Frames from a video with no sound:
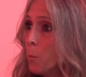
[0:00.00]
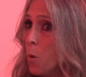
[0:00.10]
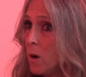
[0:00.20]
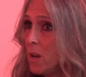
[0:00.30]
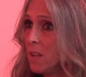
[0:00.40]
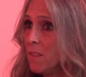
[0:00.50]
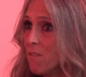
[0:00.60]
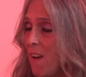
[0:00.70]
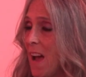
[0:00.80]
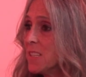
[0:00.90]
put in the
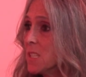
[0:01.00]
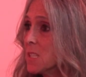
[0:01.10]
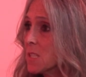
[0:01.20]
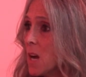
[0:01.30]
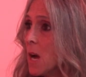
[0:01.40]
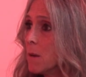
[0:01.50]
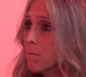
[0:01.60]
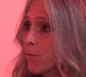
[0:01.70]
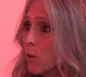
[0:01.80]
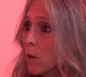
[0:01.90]
fastest time
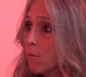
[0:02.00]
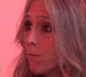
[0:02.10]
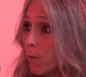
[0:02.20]
for a